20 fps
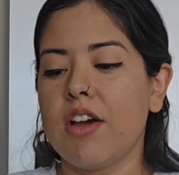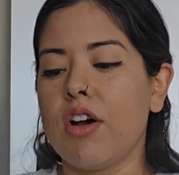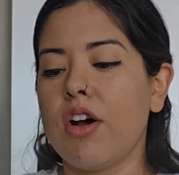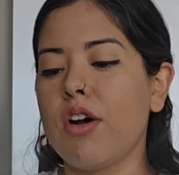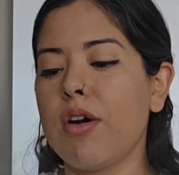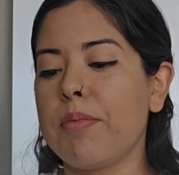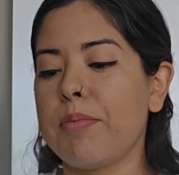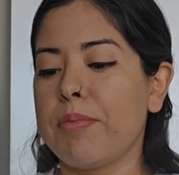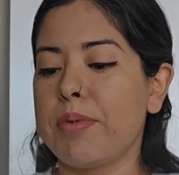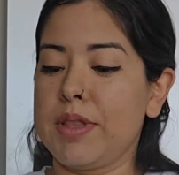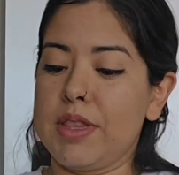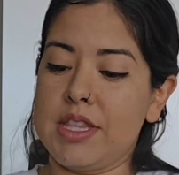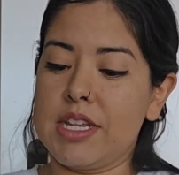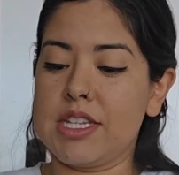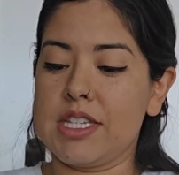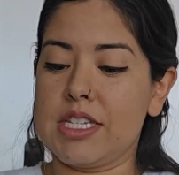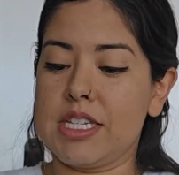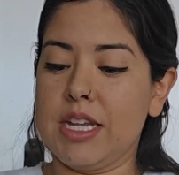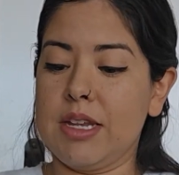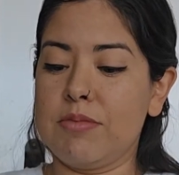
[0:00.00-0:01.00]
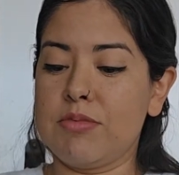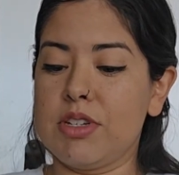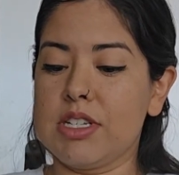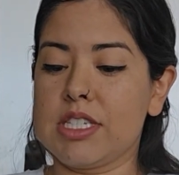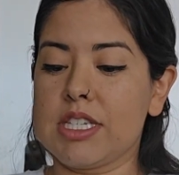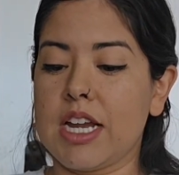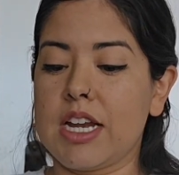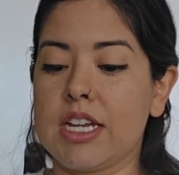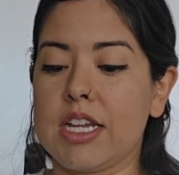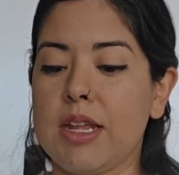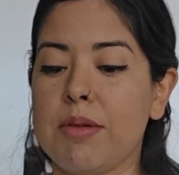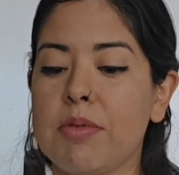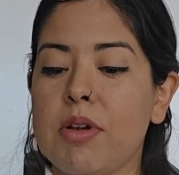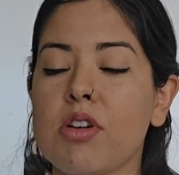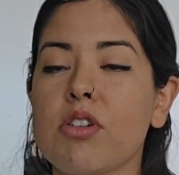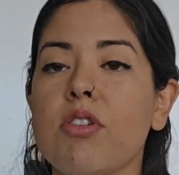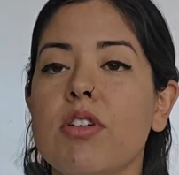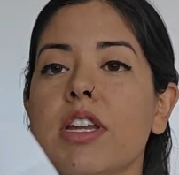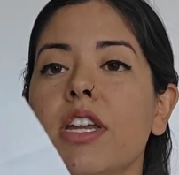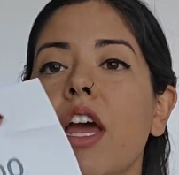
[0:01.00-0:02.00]
Oh, but this team decided to keep
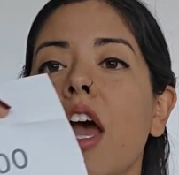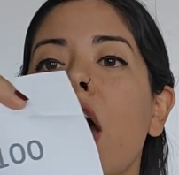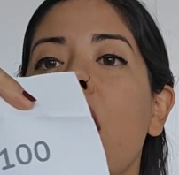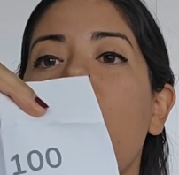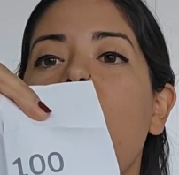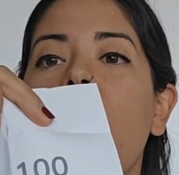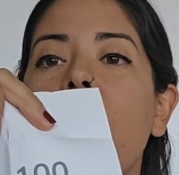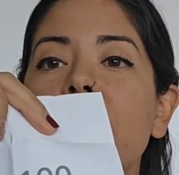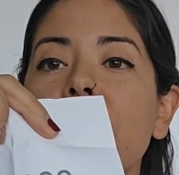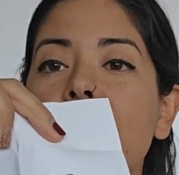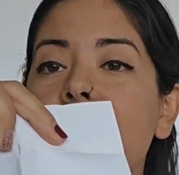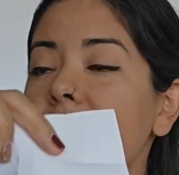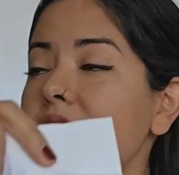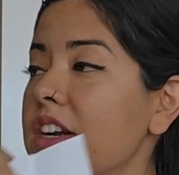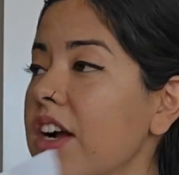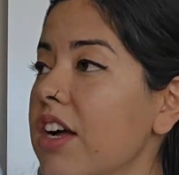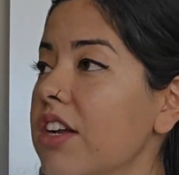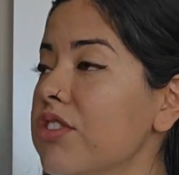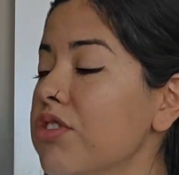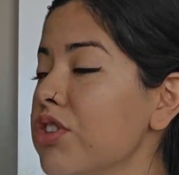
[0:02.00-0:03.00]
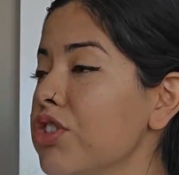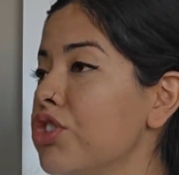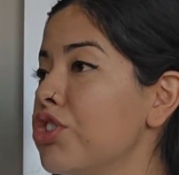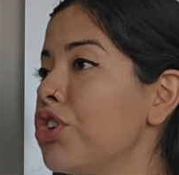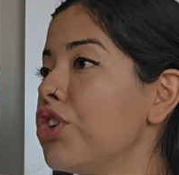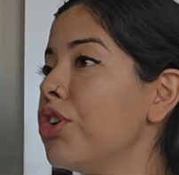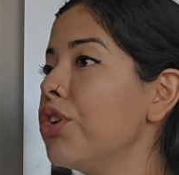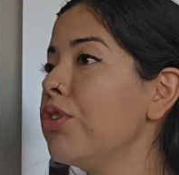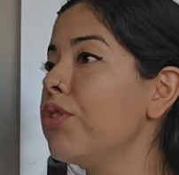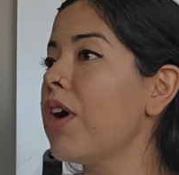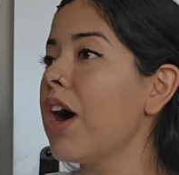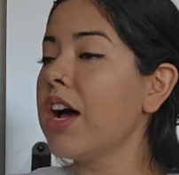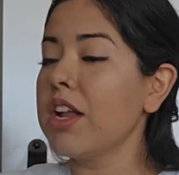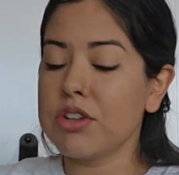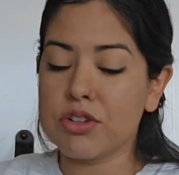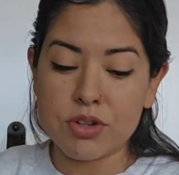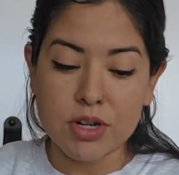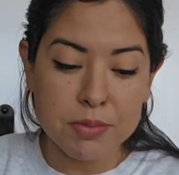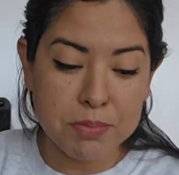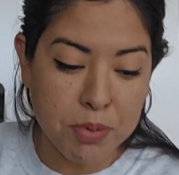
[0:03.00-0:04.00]
on going. Another 100,
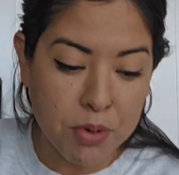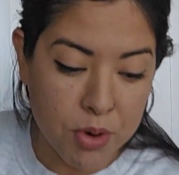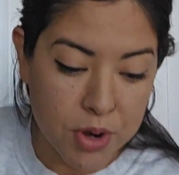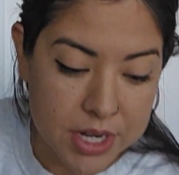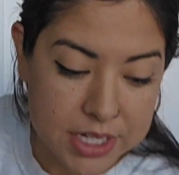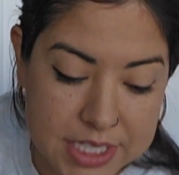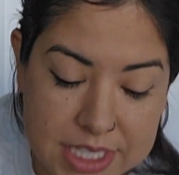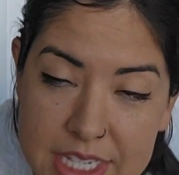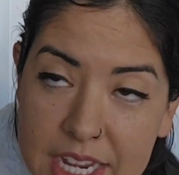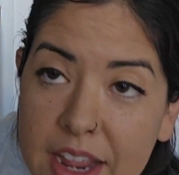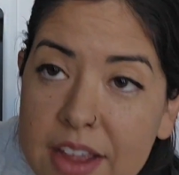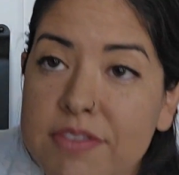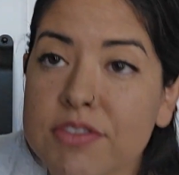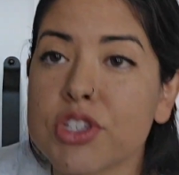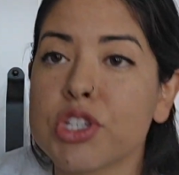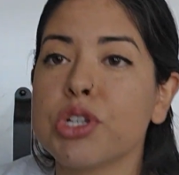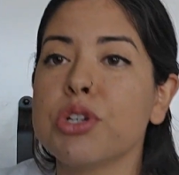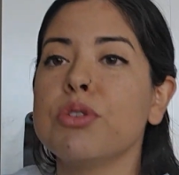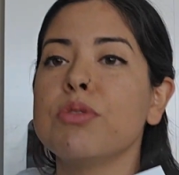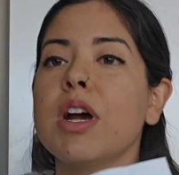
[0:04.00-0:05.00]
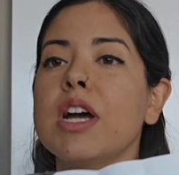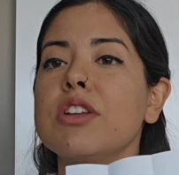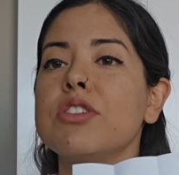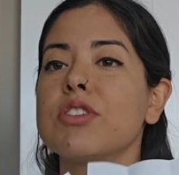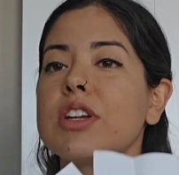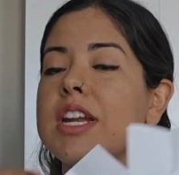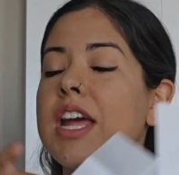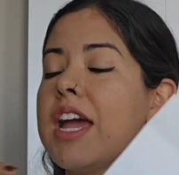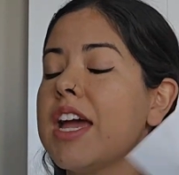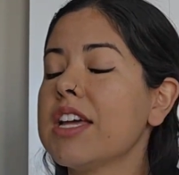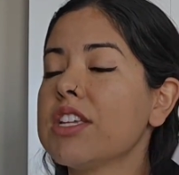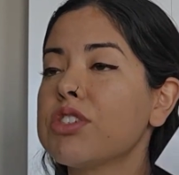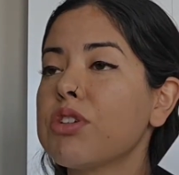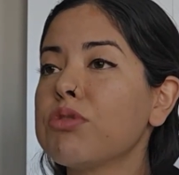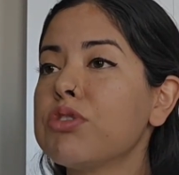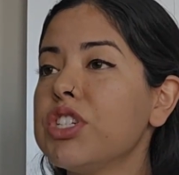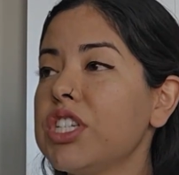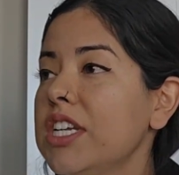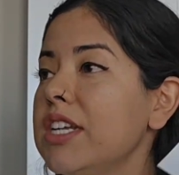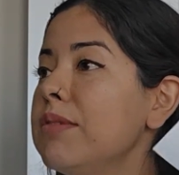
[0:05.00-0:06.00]
200 points. They have 200. So
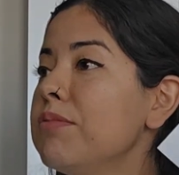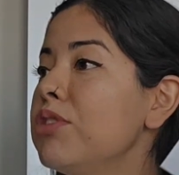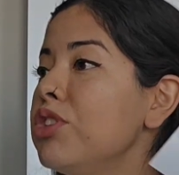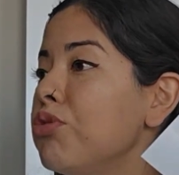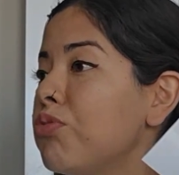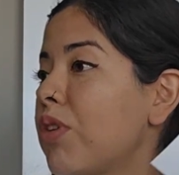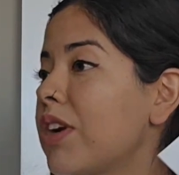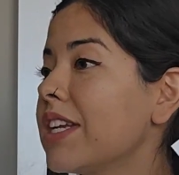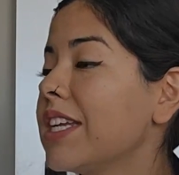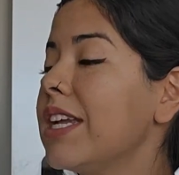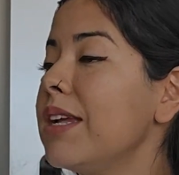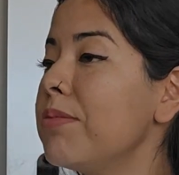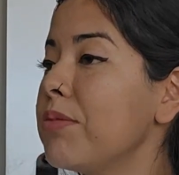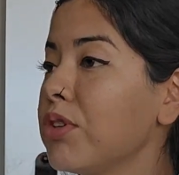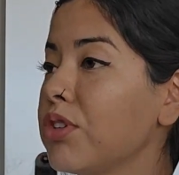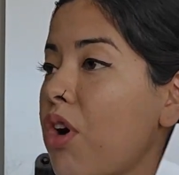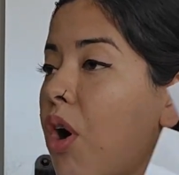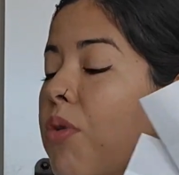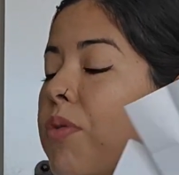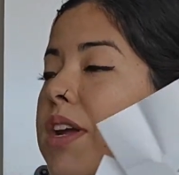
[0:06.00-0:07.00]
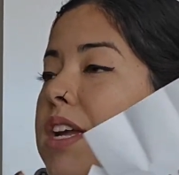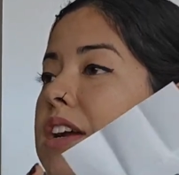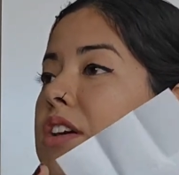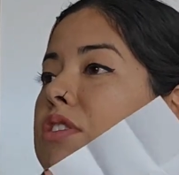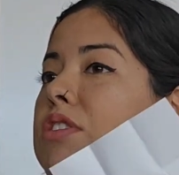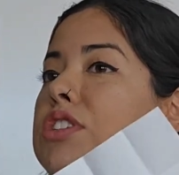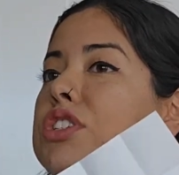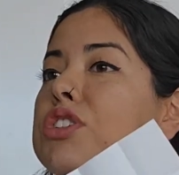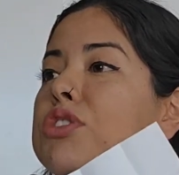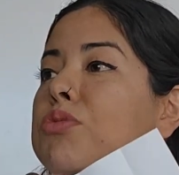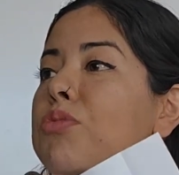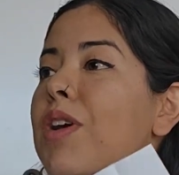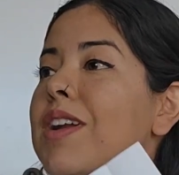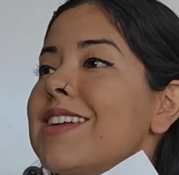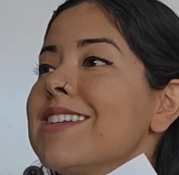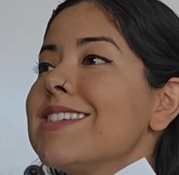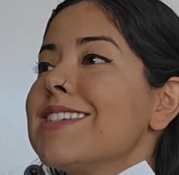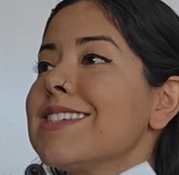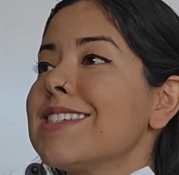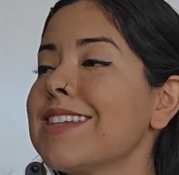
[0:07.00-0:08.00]
team, do you want to keep going or do you want
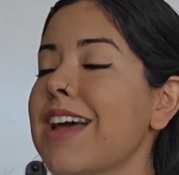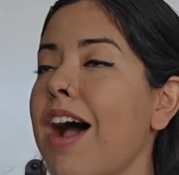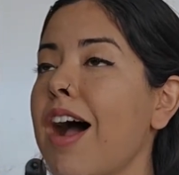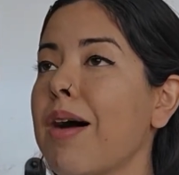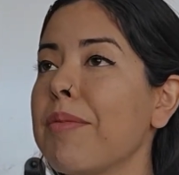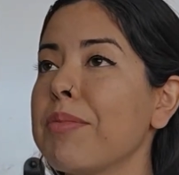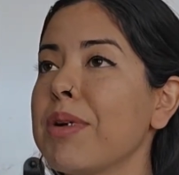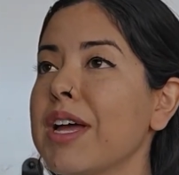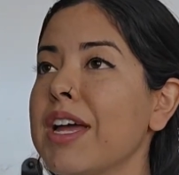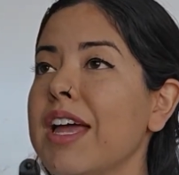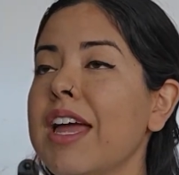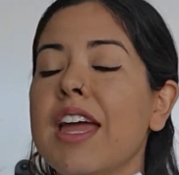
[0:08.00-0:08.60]
to stop?